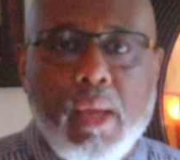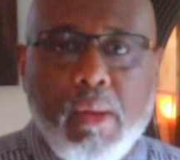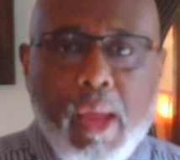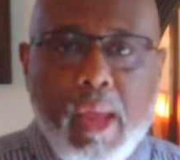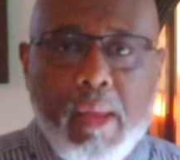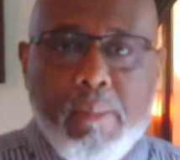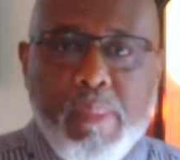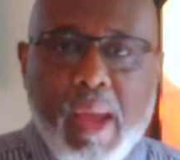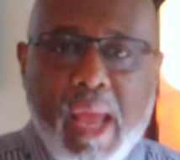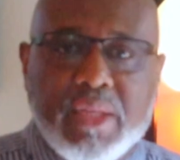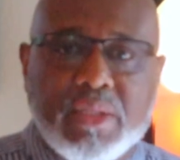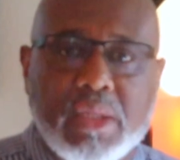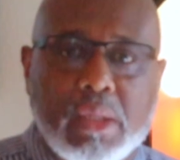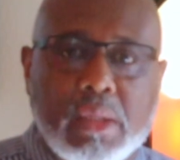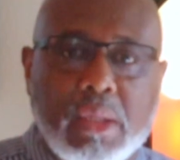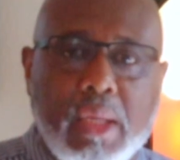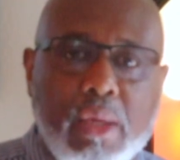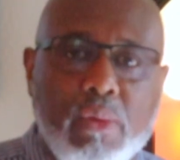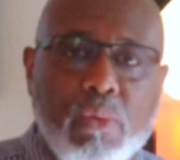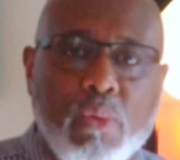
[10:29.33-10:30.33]
And
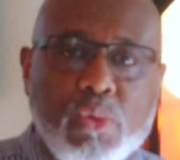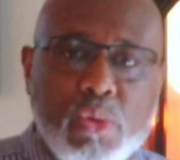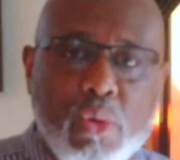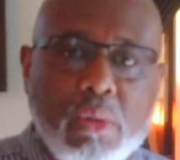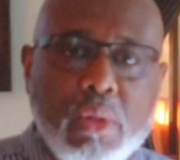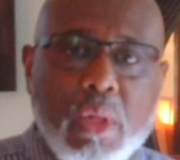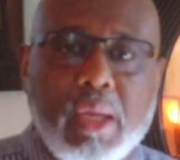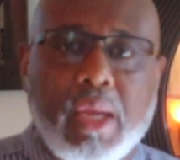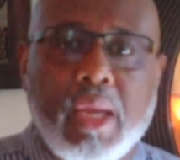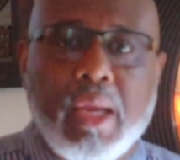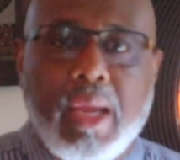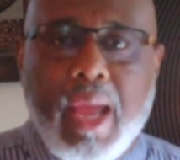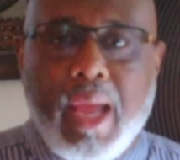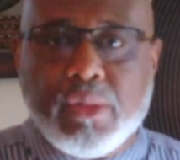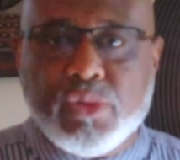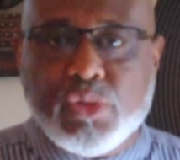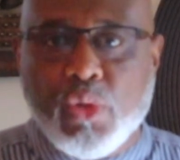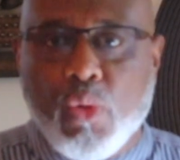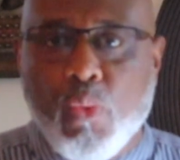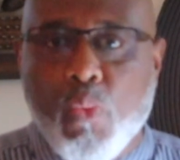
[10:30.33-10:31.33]
basically, you're looking
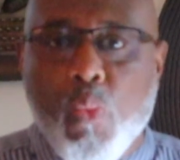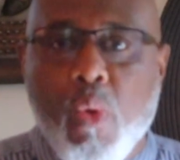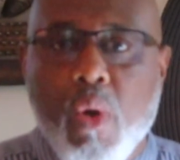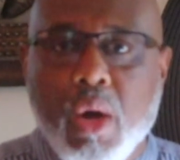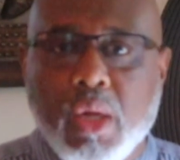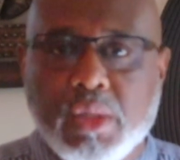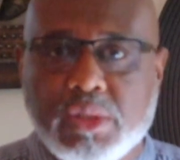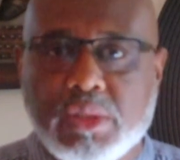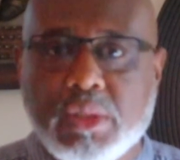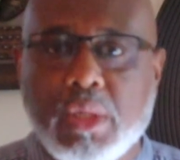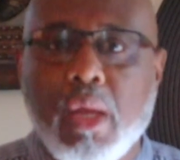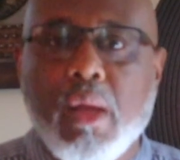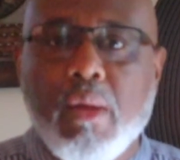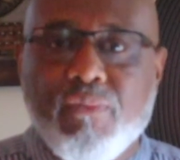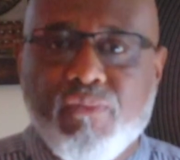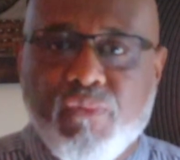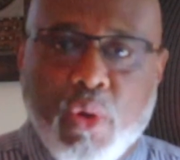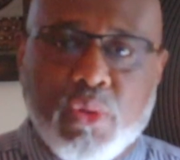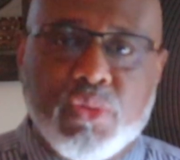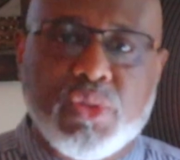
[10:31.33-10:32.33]
at your wants
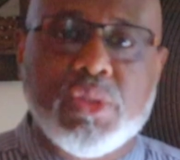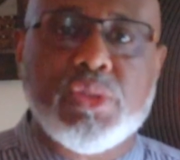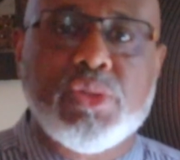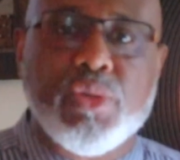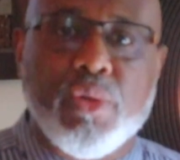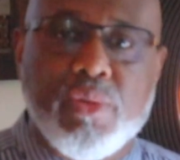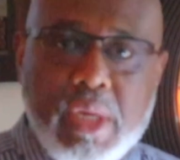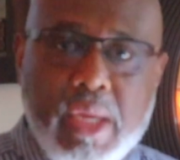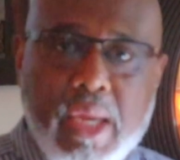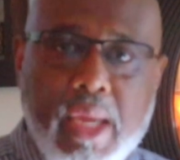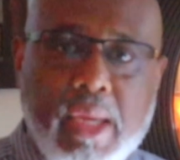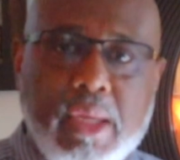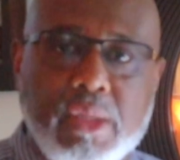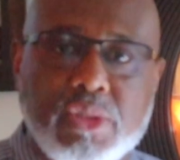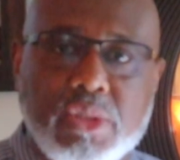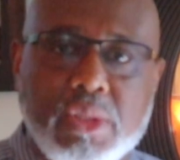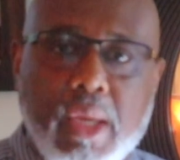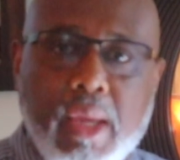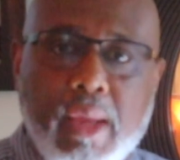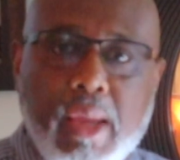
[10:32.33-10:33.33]
versus your
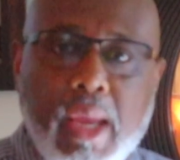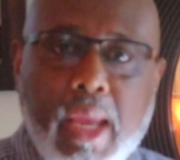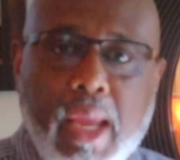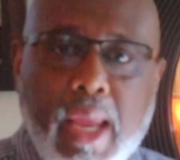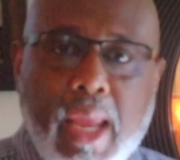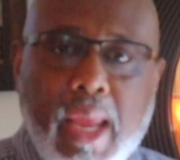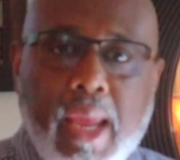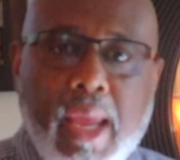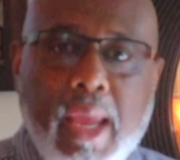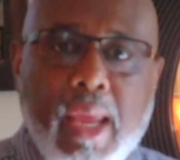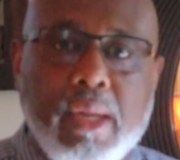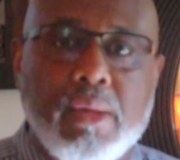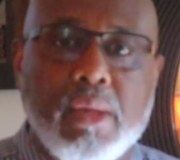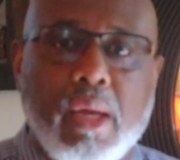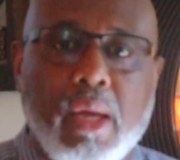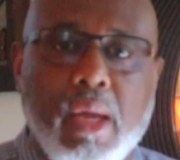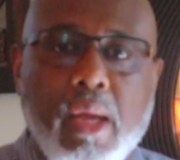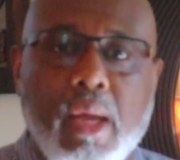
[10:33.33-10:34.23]
needs. And